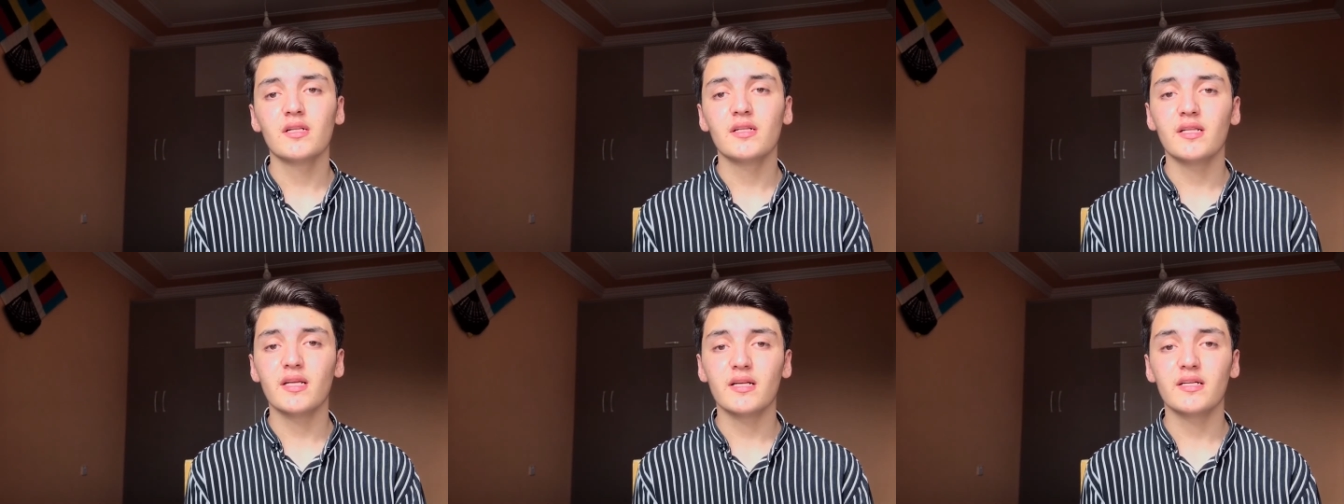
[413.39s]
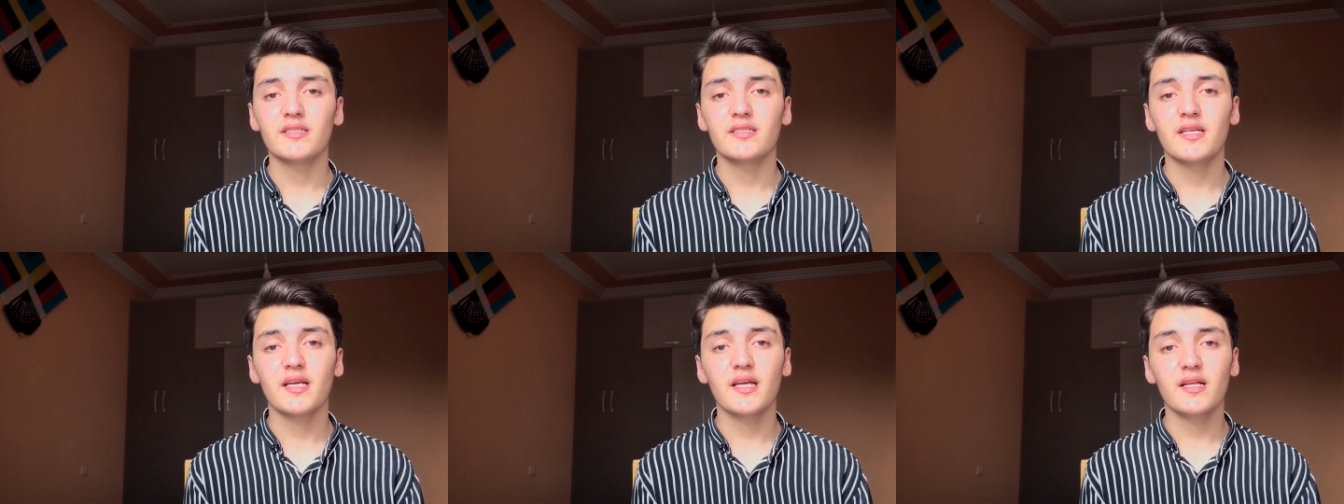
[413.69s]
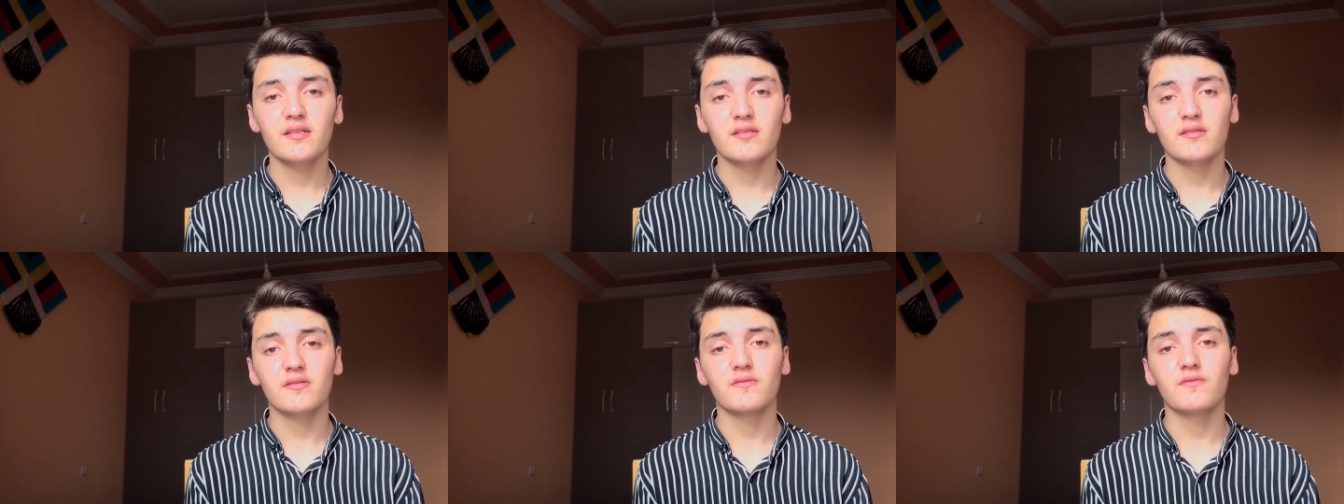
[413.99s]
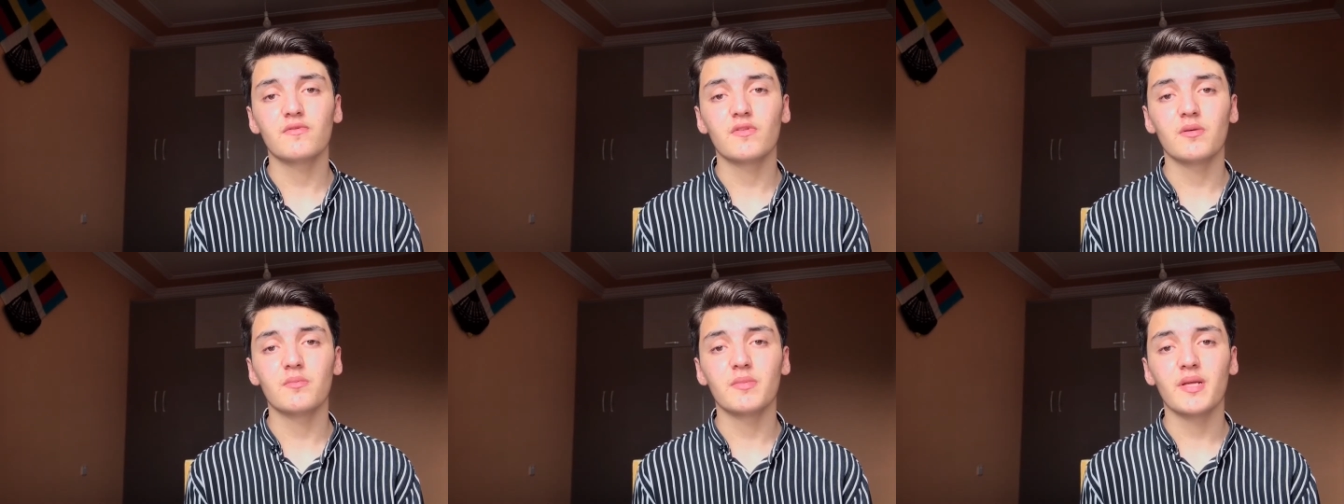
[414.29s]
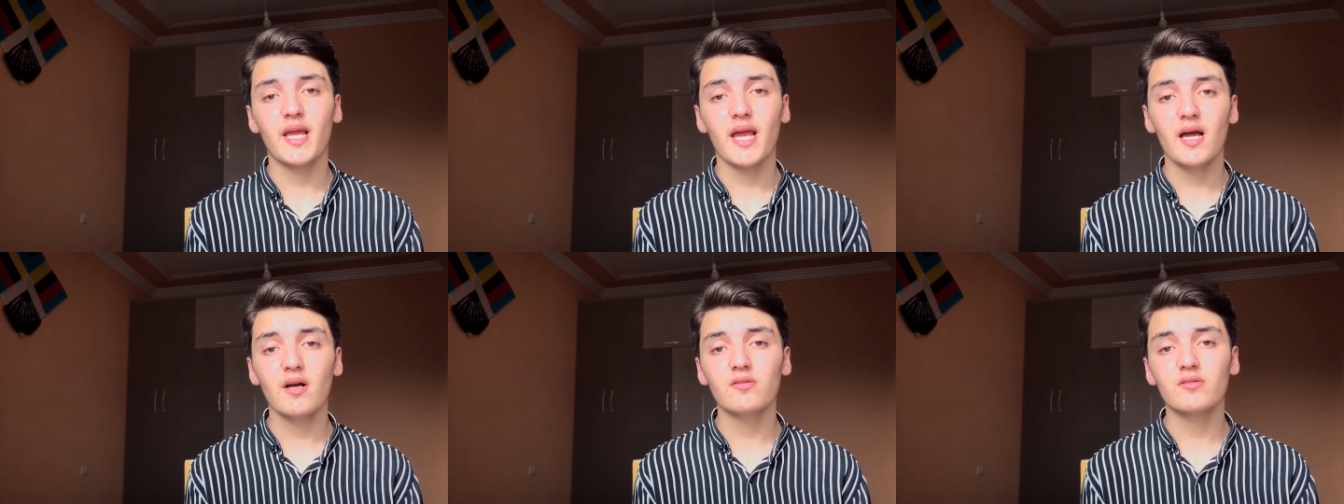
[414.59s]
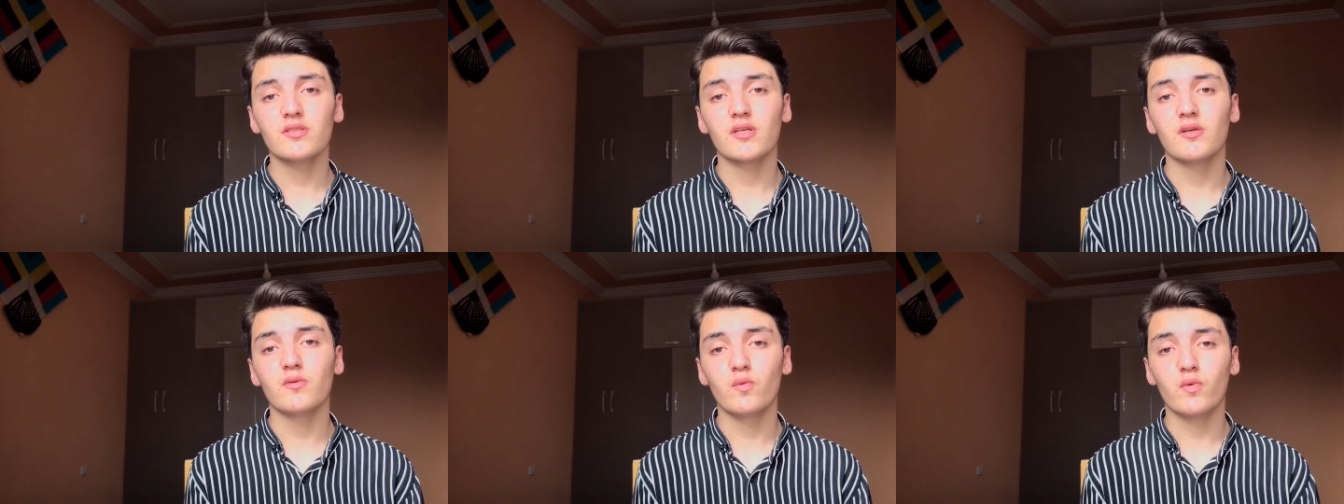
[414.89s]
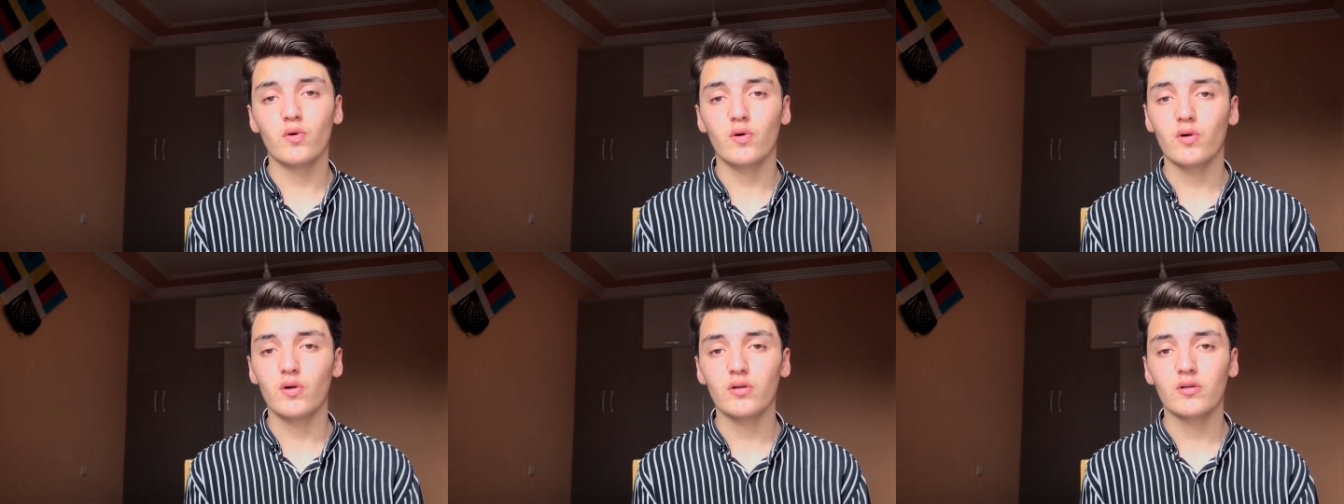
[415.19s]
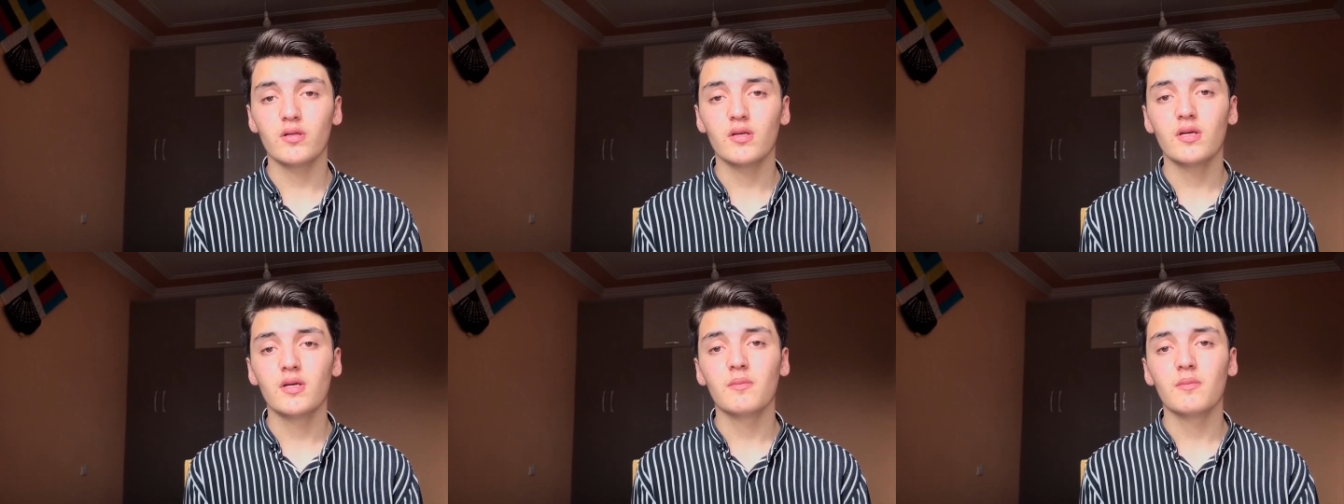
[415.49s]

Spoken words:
that is hidden from the outside world.